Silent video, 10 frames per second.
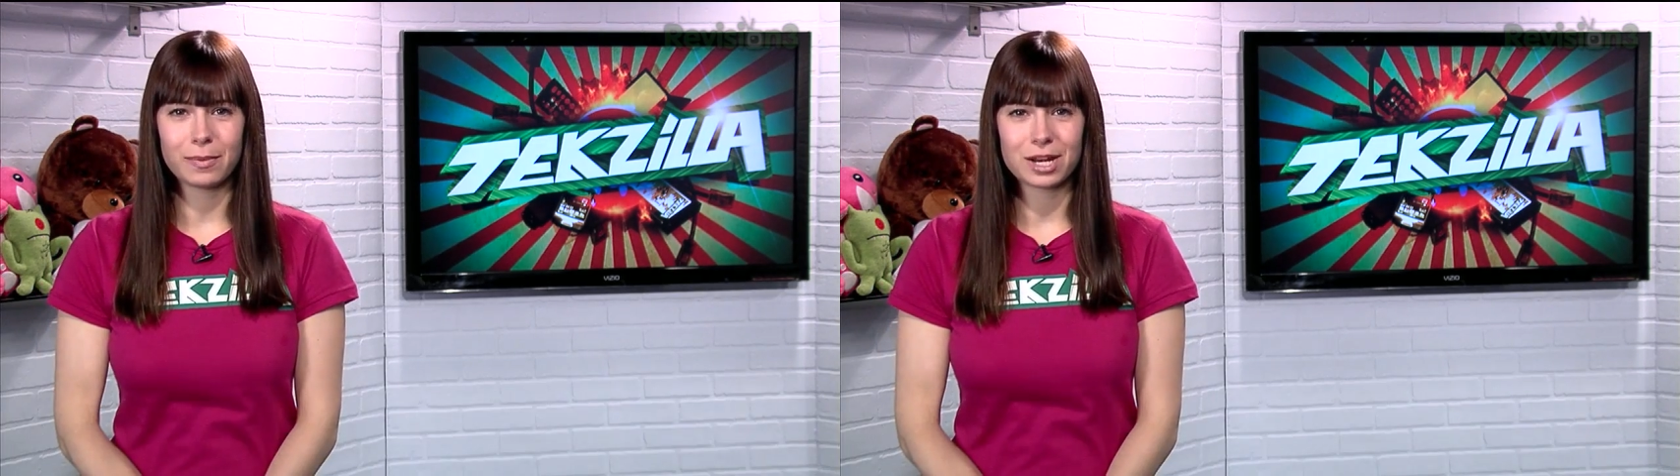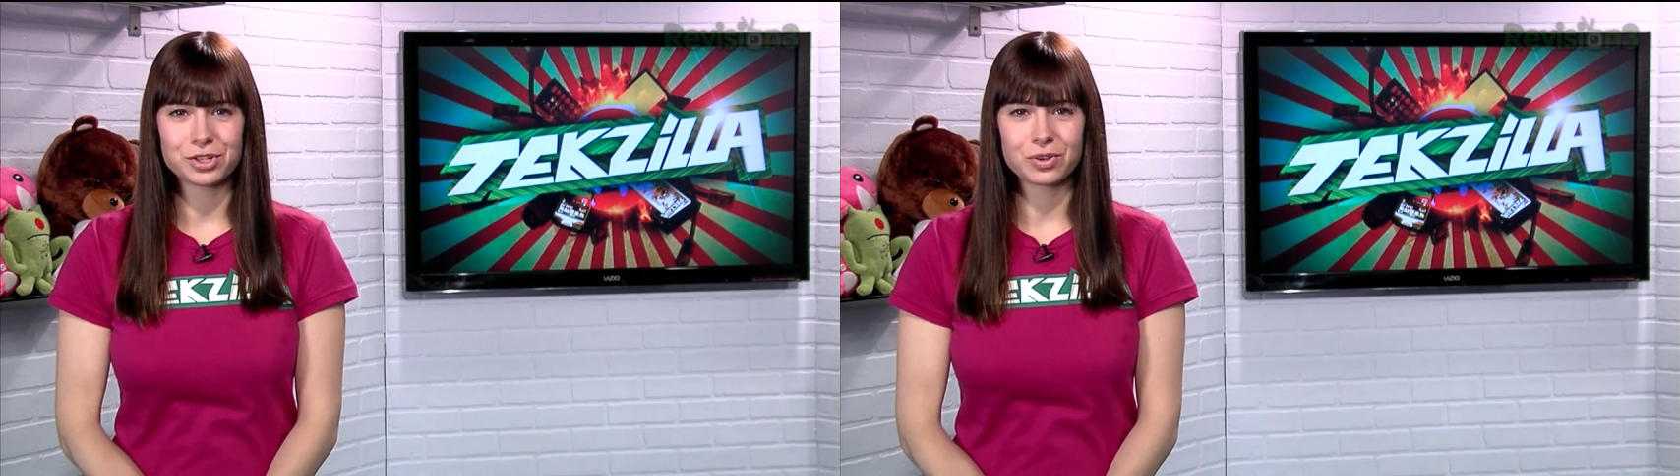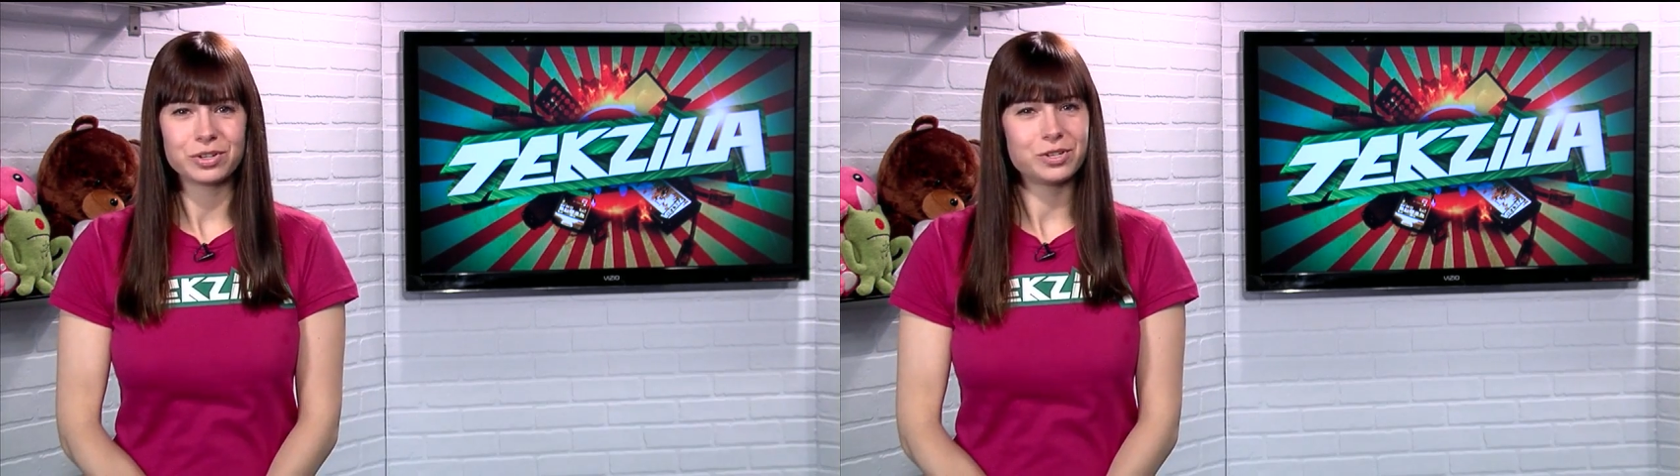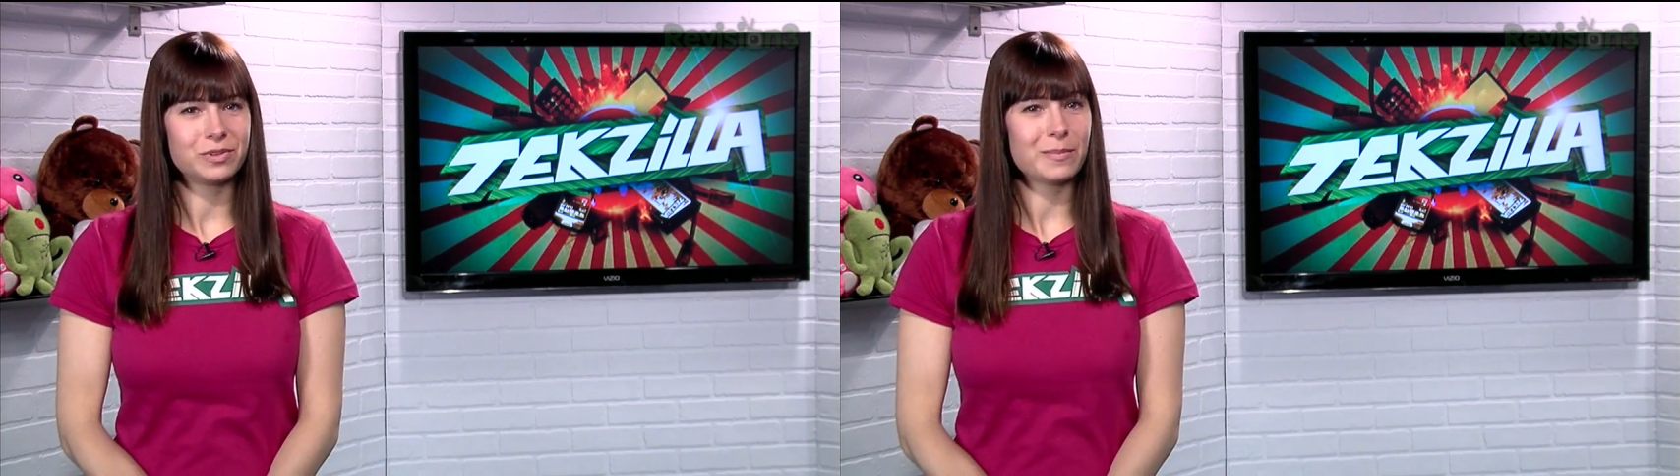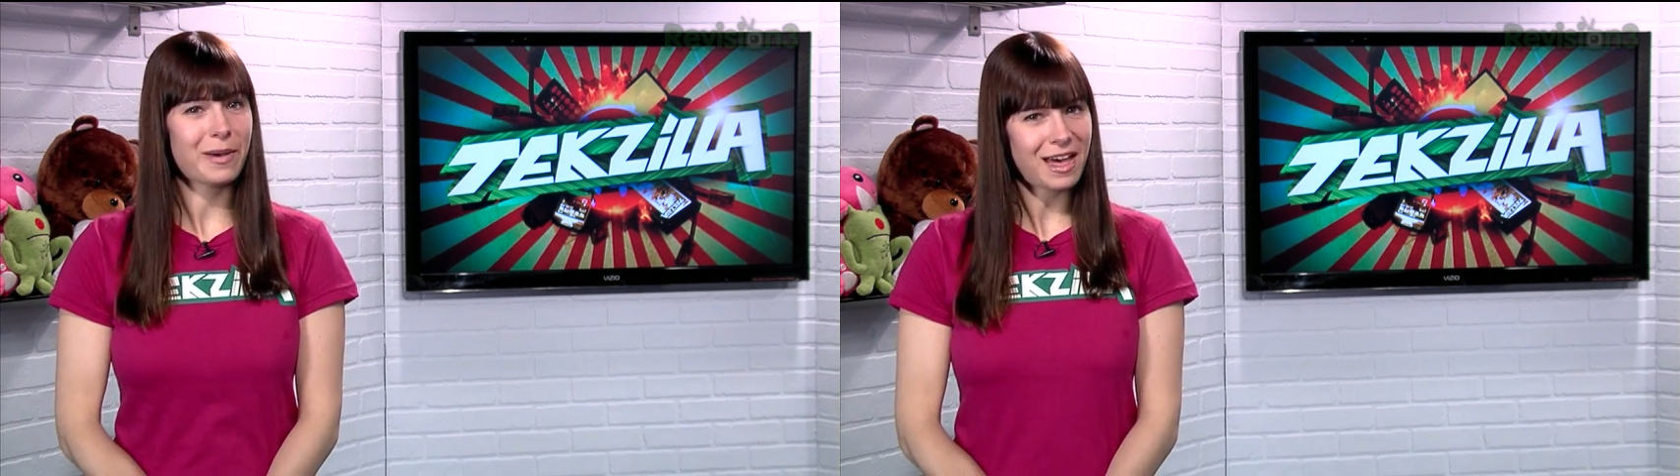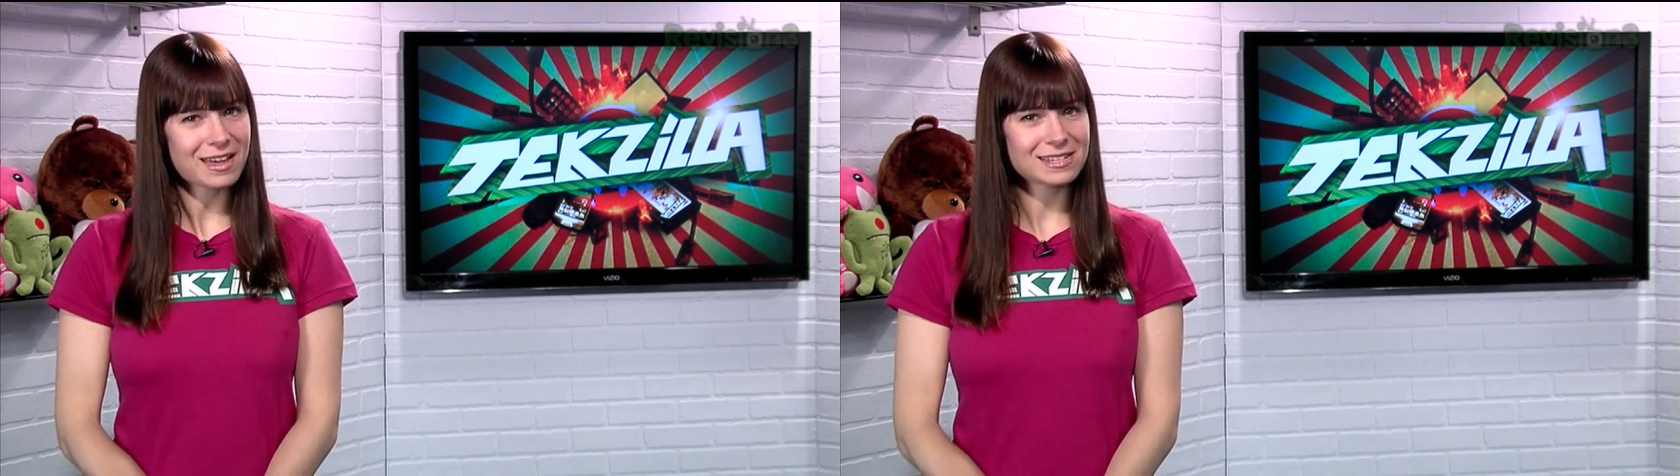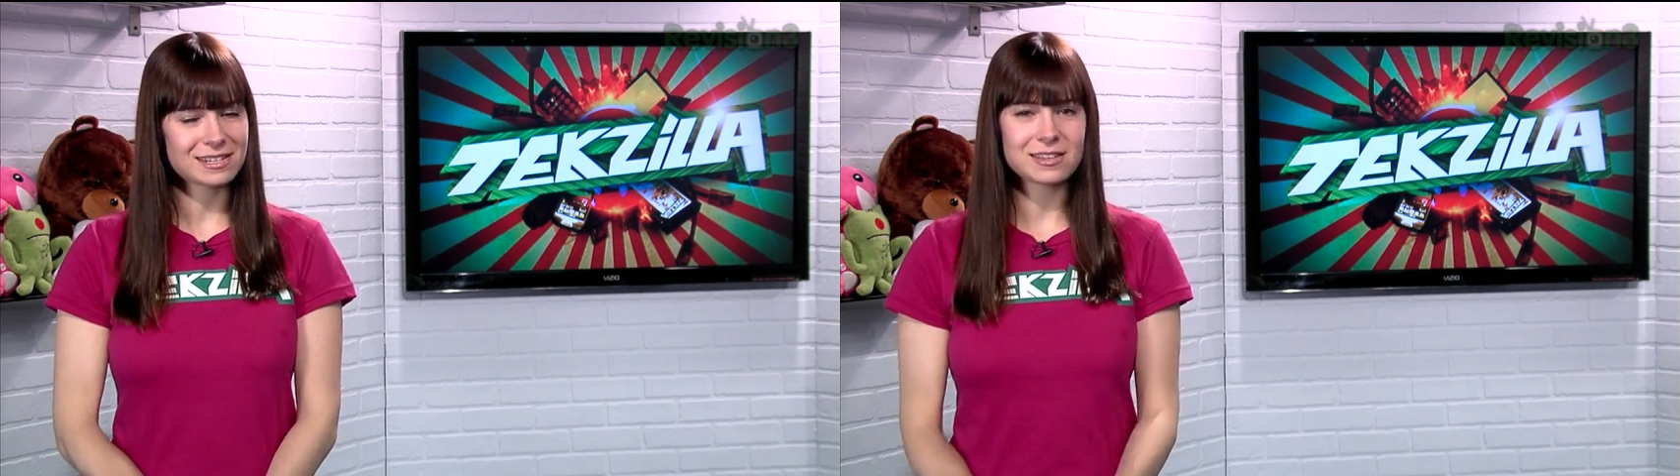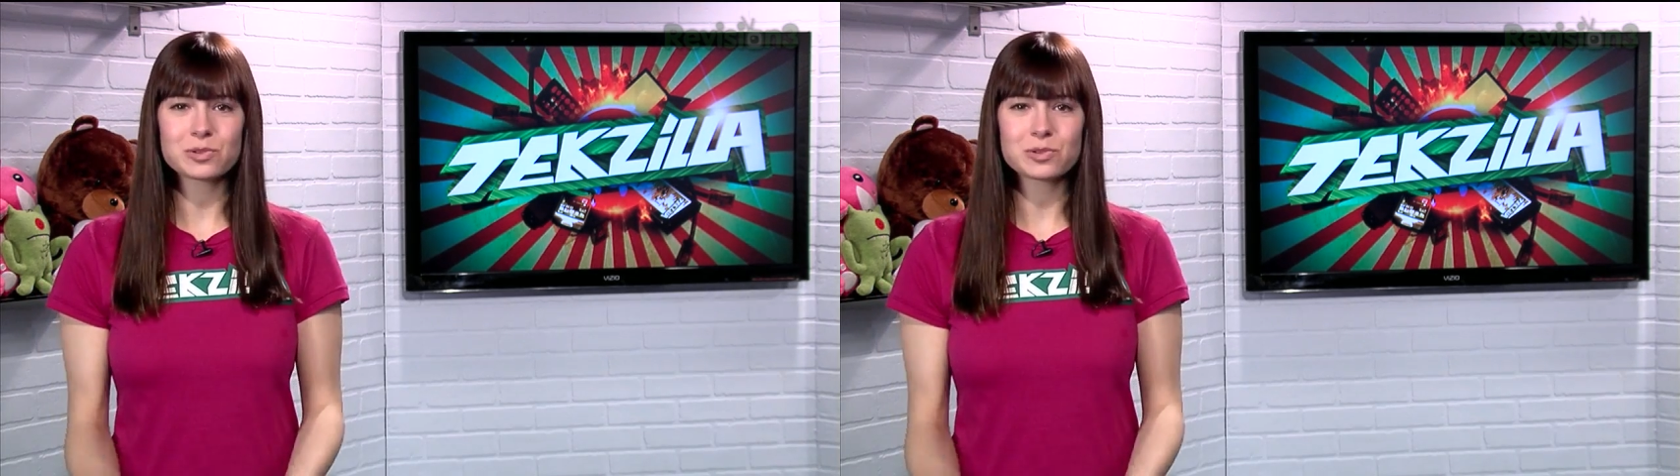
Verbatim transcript: manager or two in the past,